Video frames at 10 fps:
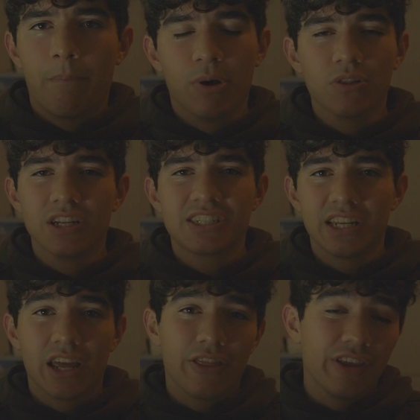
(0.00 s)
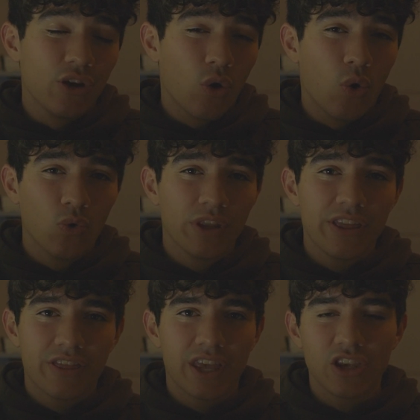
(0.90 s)
But listen, the only
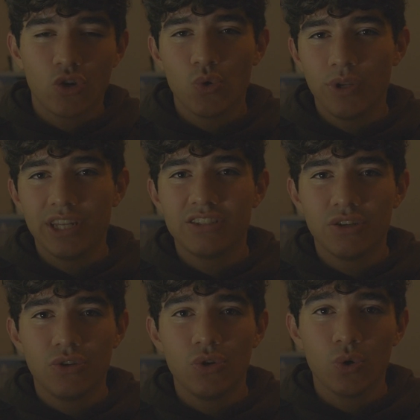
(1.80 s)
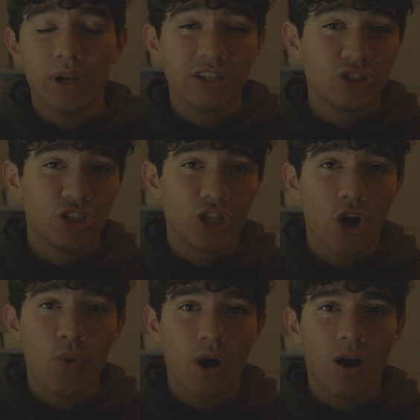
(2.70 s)
thing you need to do is
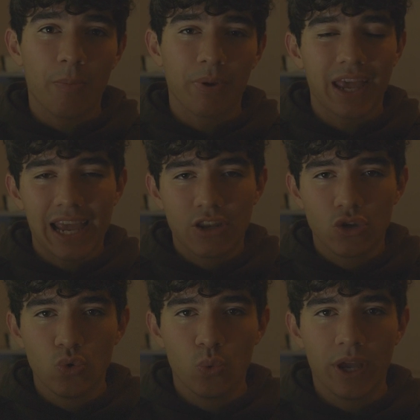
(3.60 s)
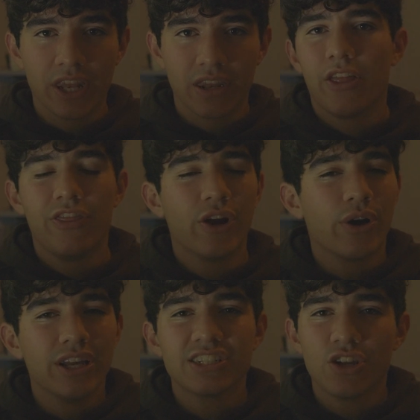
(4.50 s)
show up and you win.
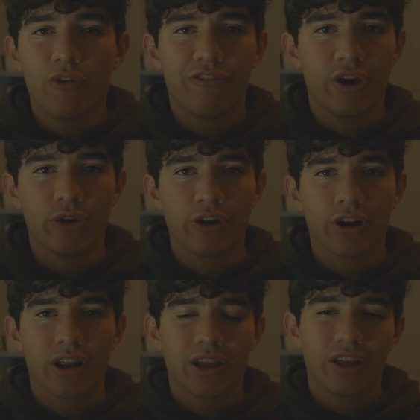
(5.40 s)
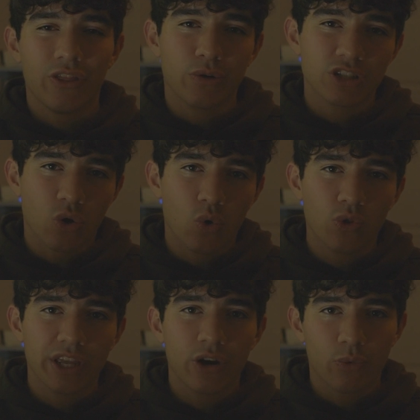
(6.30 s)
There is no failure. There is
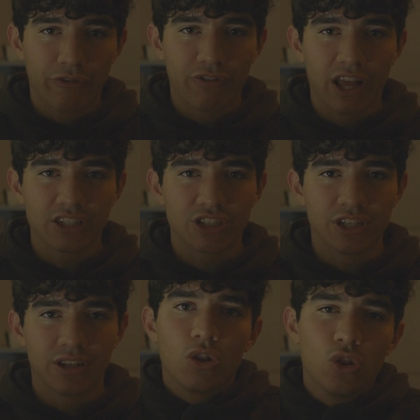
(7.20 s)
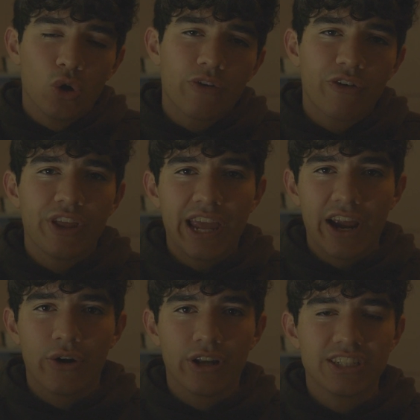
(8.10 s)
only reflection. Look for the
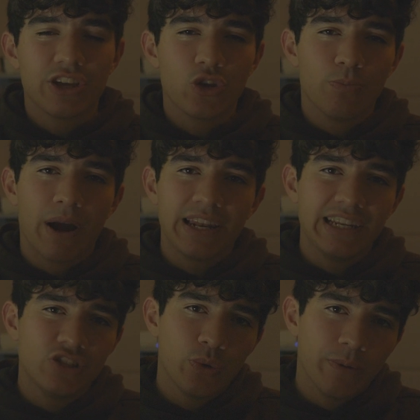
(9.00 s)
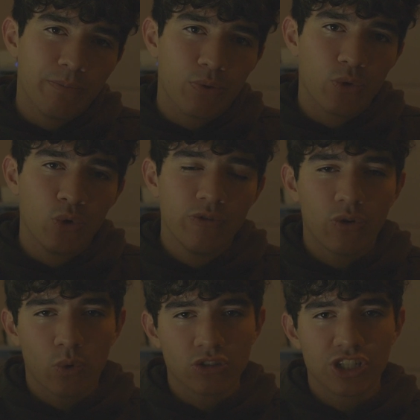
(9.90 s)
areas that you might need to
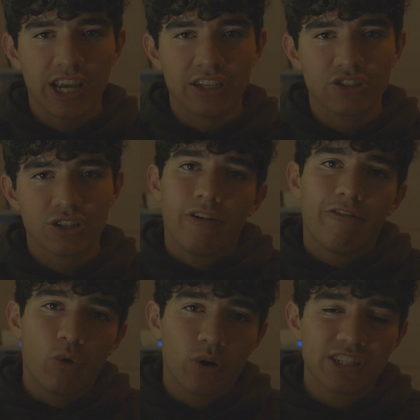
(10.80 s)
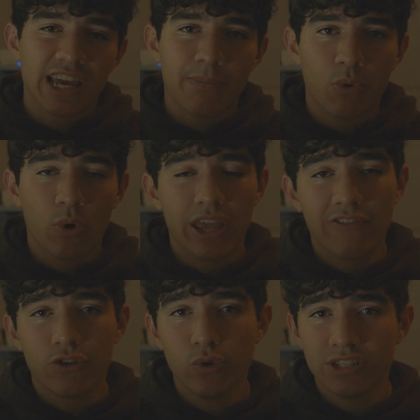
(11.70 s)
improve or change. For example,
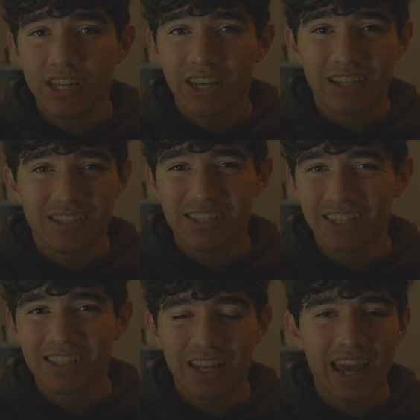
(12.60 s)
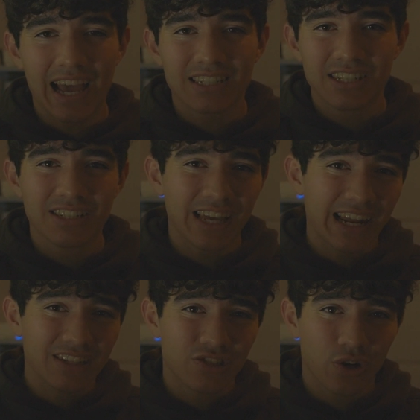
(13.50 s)
if you see consistent X's in
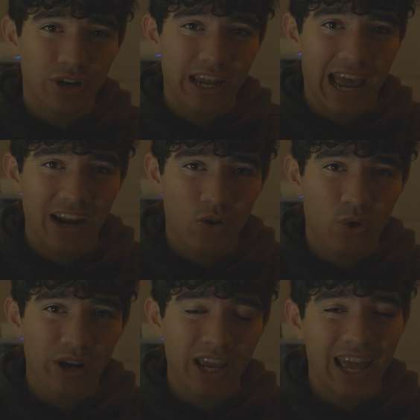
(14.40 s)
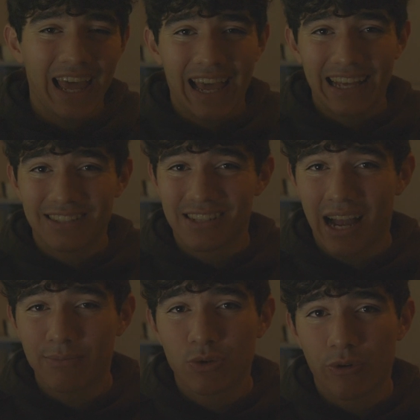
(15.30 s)
a certain category, it's
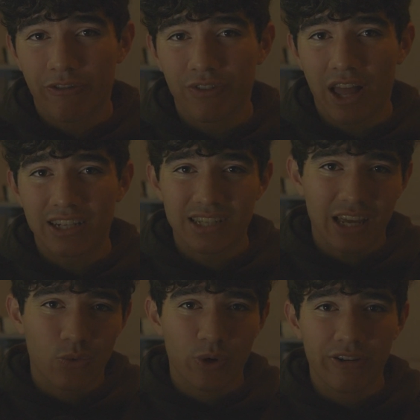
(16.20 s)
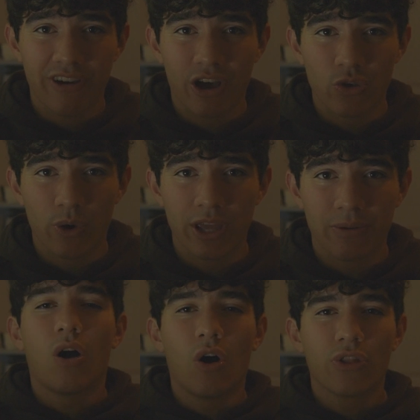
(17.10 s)
time to reflect and reevaluate.
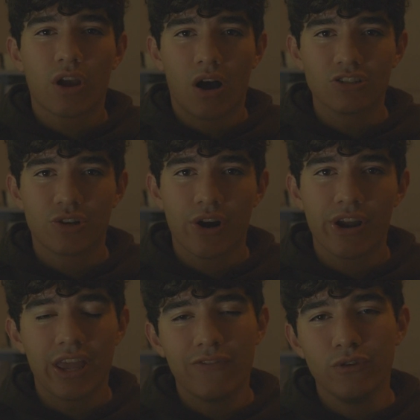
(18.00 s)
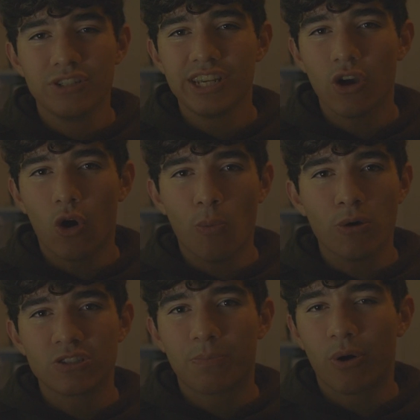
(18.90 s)
On the contrary, if you see
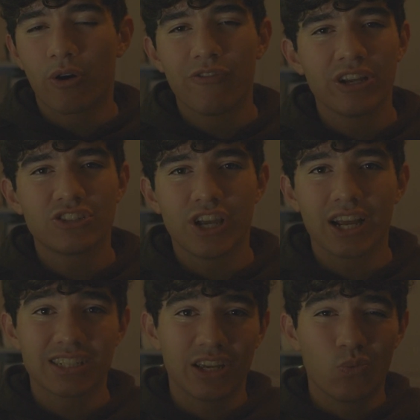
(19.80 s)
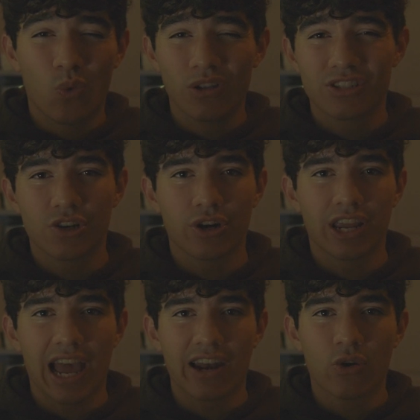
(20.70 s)
almost perfect checks in one certain
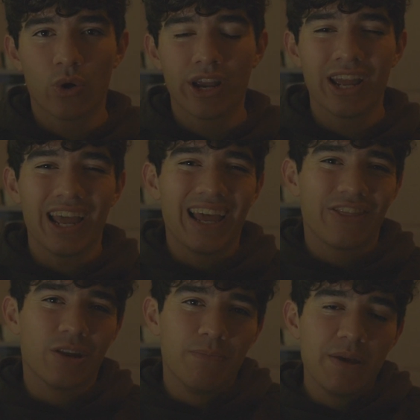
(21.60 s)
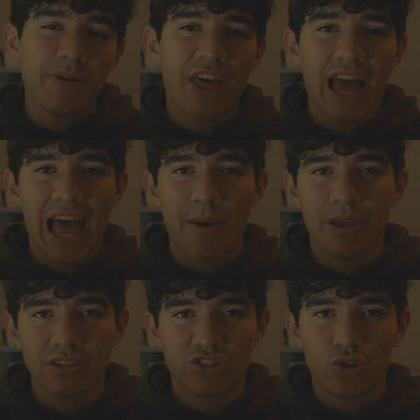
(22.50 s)
category, then maybe that
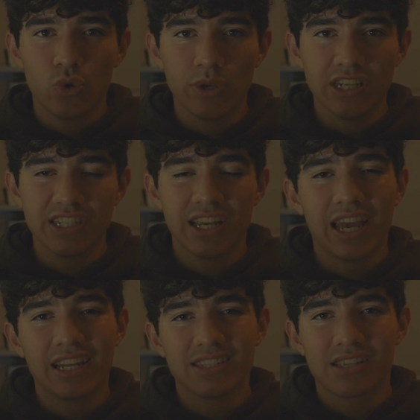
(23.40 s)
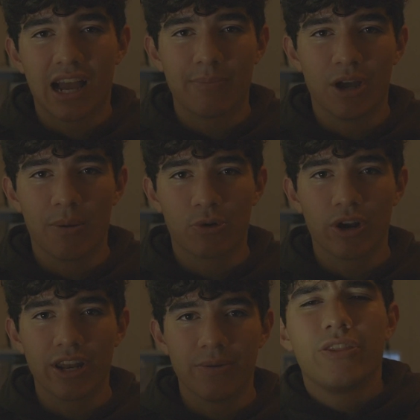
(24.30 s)
habit is too easy and it's time to
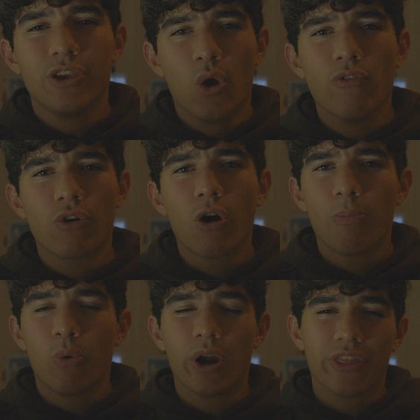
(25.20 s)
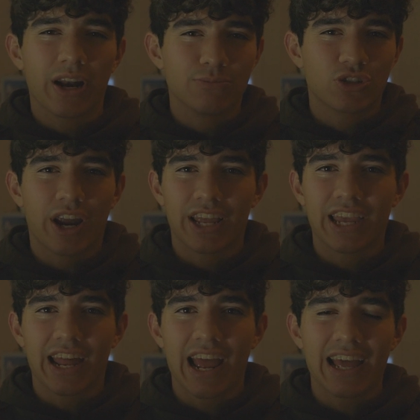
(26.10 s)
upgrade. The overall point that I'm trying to
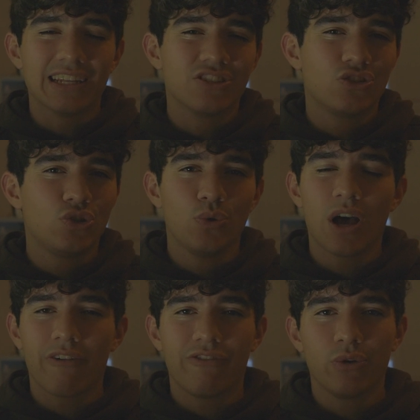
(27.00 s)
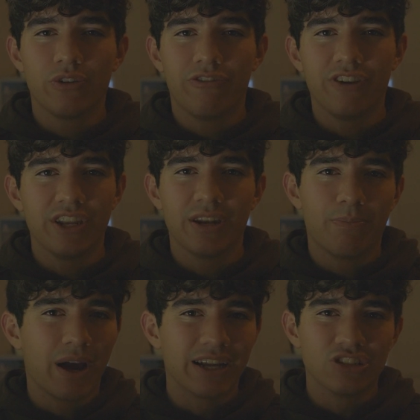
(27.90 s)
get at is do not feel
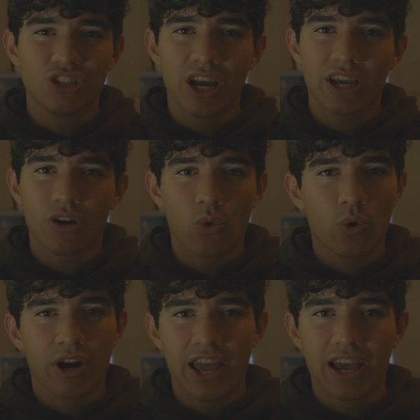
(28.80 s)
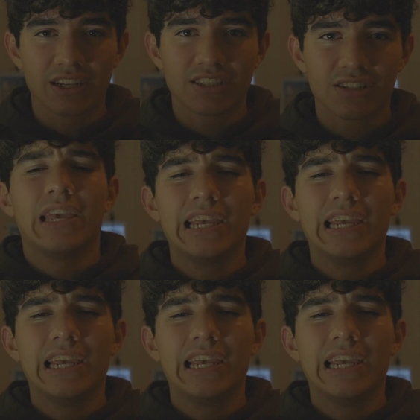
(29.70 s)
defeated by a check or an X.